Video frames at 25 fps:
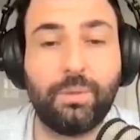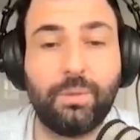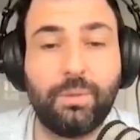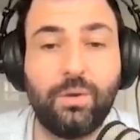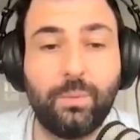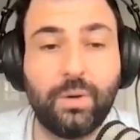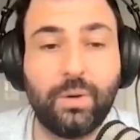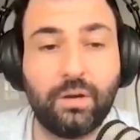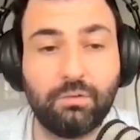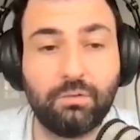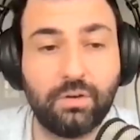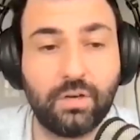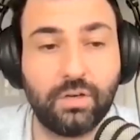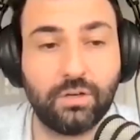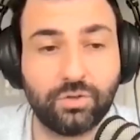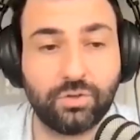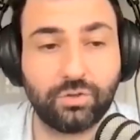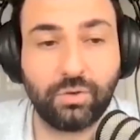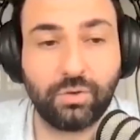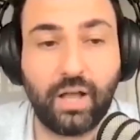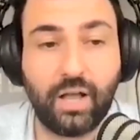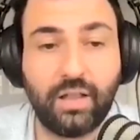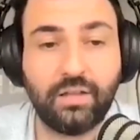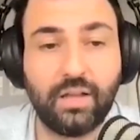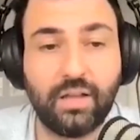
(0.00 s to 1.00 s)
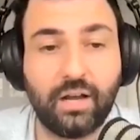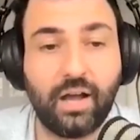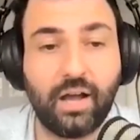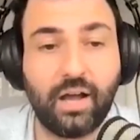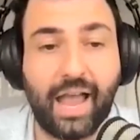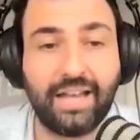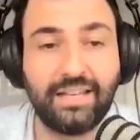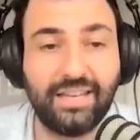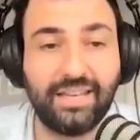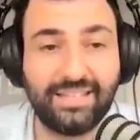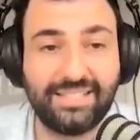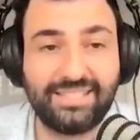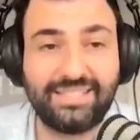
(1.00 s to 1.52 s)
anywhere in Australia
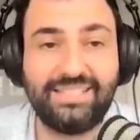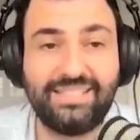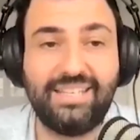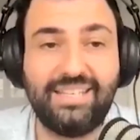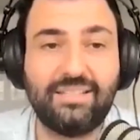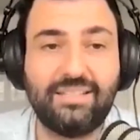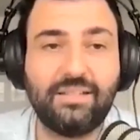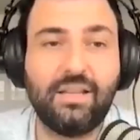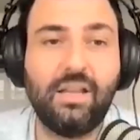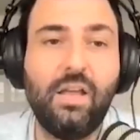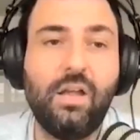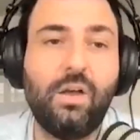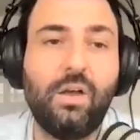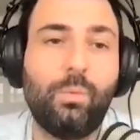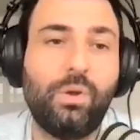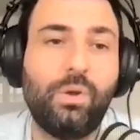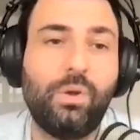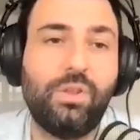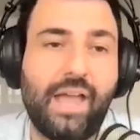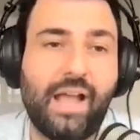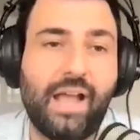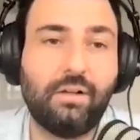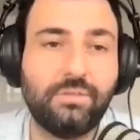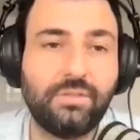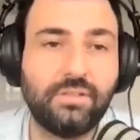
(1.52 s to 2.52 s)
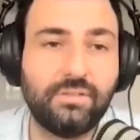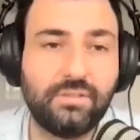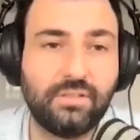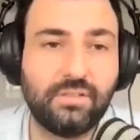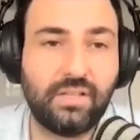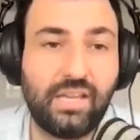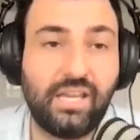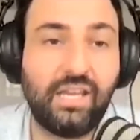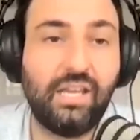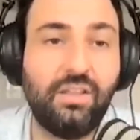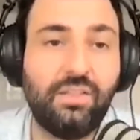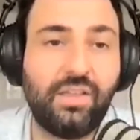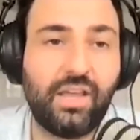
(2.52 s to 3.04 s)
and sit with elders and
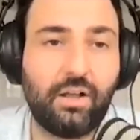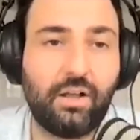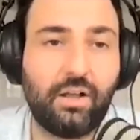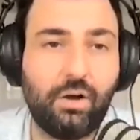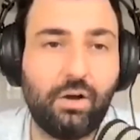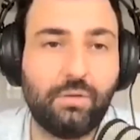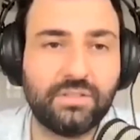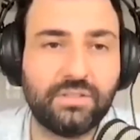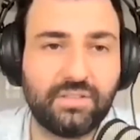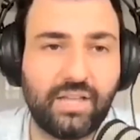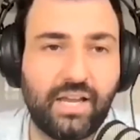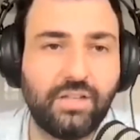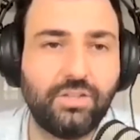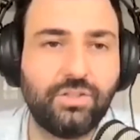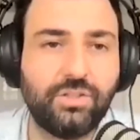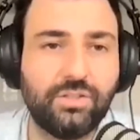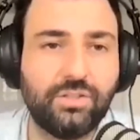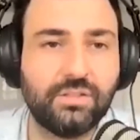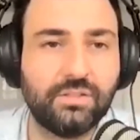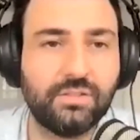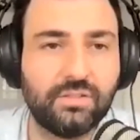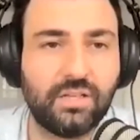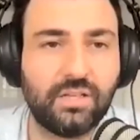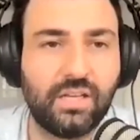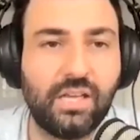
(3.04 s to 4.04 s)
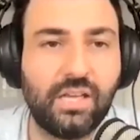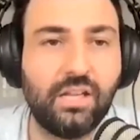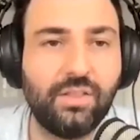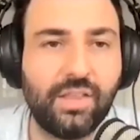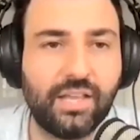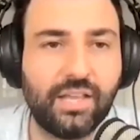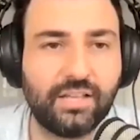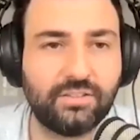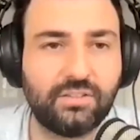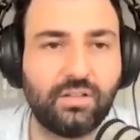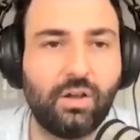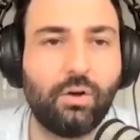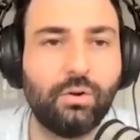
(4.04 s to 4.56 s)
hear their conversations and hear their
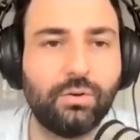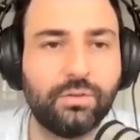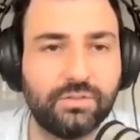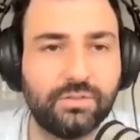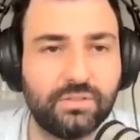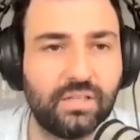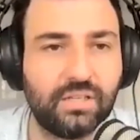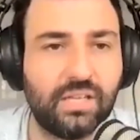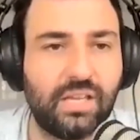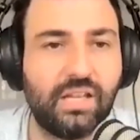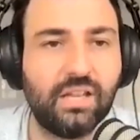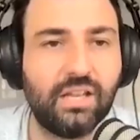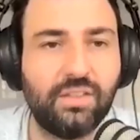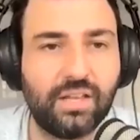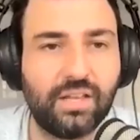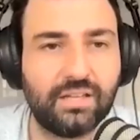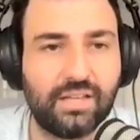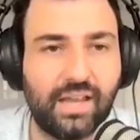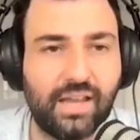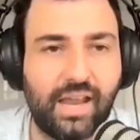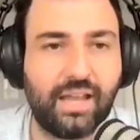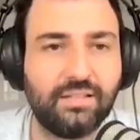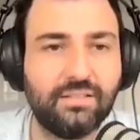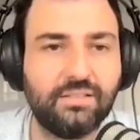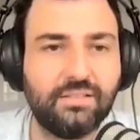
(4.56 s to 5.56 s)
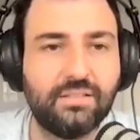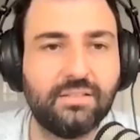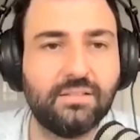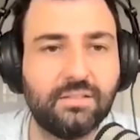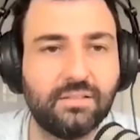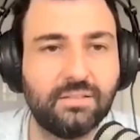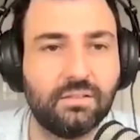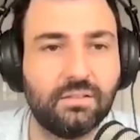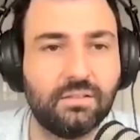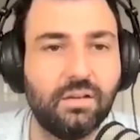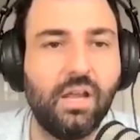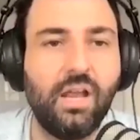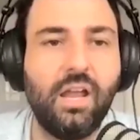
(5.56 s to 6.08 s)
songs and hear their dances
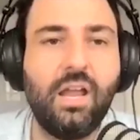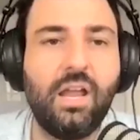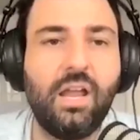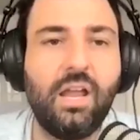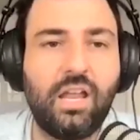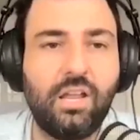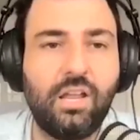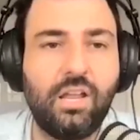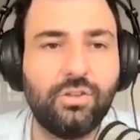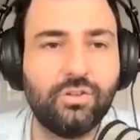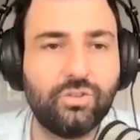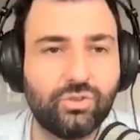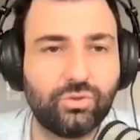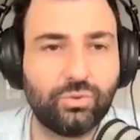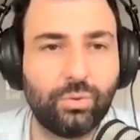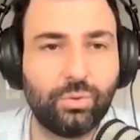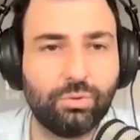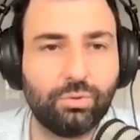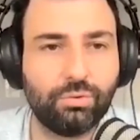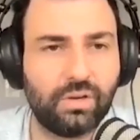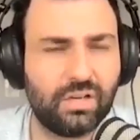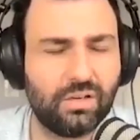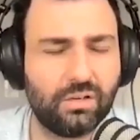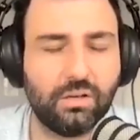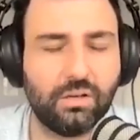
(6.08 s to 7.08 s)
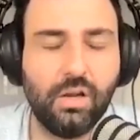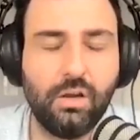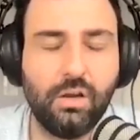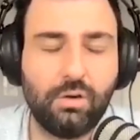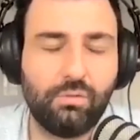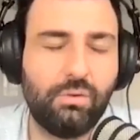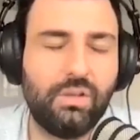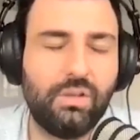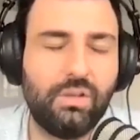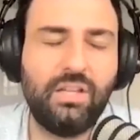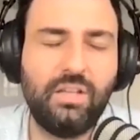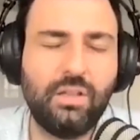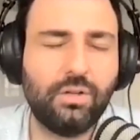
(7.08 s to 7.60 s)
and hear the story and
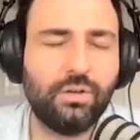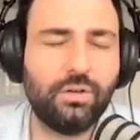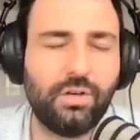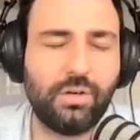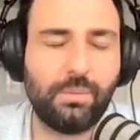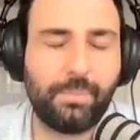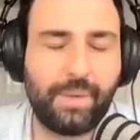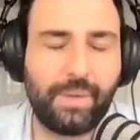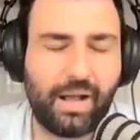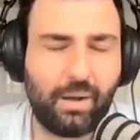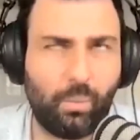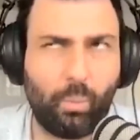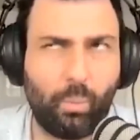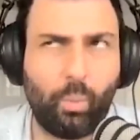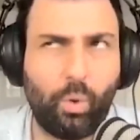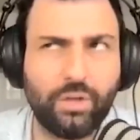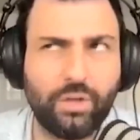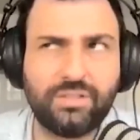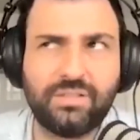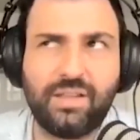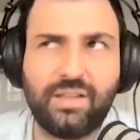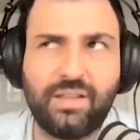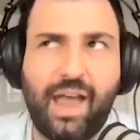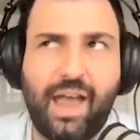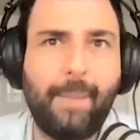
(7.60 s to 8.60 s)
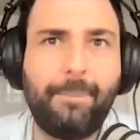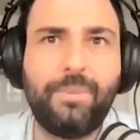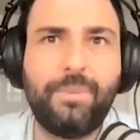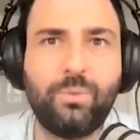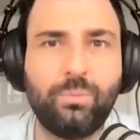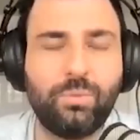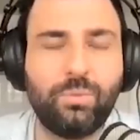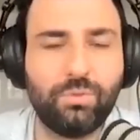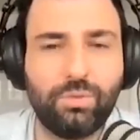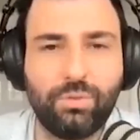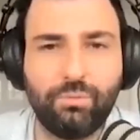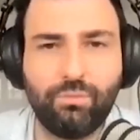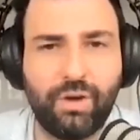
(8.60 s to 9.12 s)
really learn about what happened
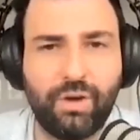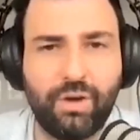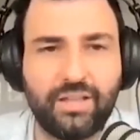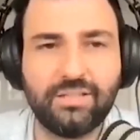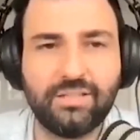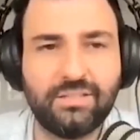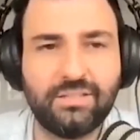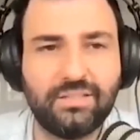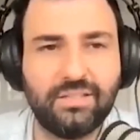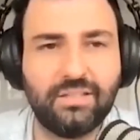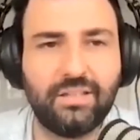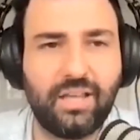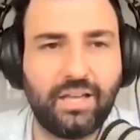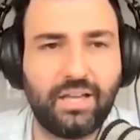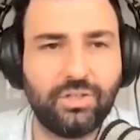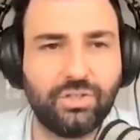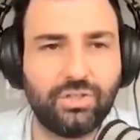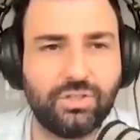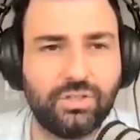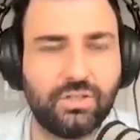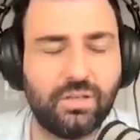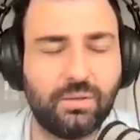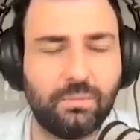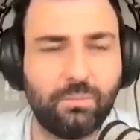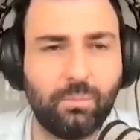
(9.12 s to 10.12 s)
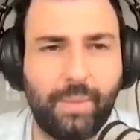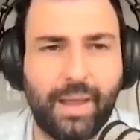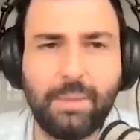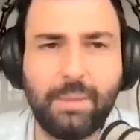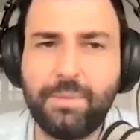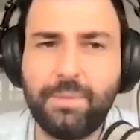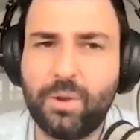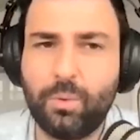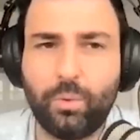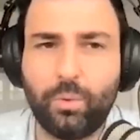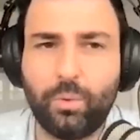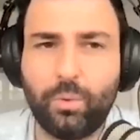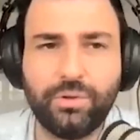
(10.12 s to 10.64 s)
with reconciliation. And maybe
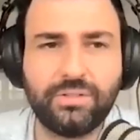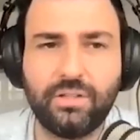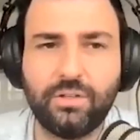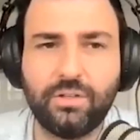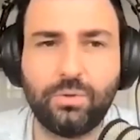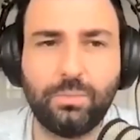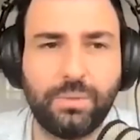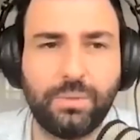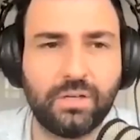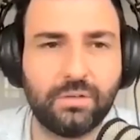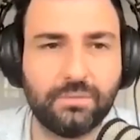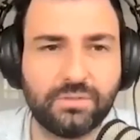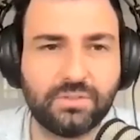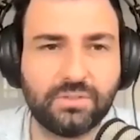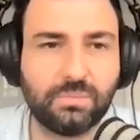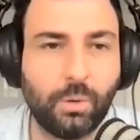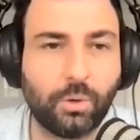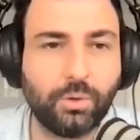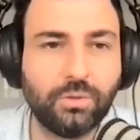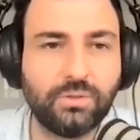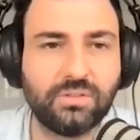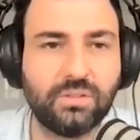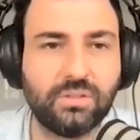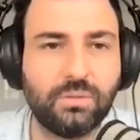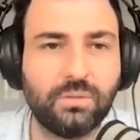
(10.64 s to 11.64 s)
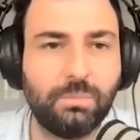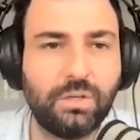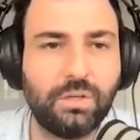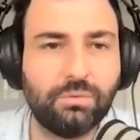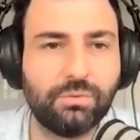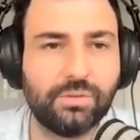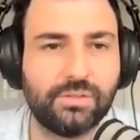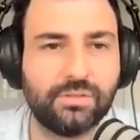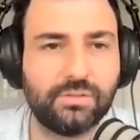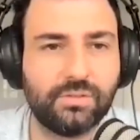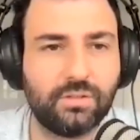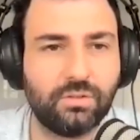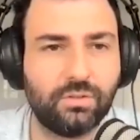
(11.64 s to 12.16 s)
it was a little bit of smokes and
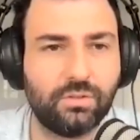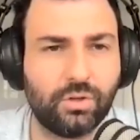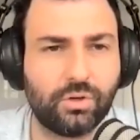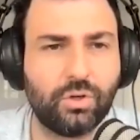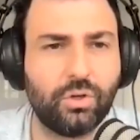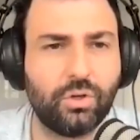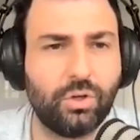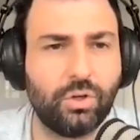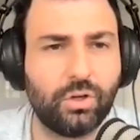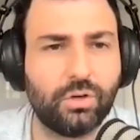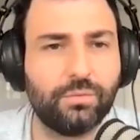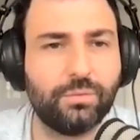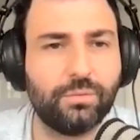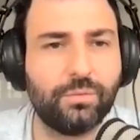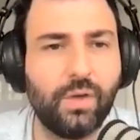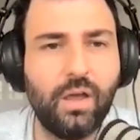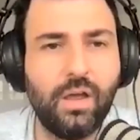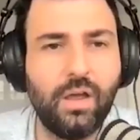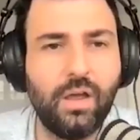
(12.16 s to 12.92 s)
mirrors and not a lot of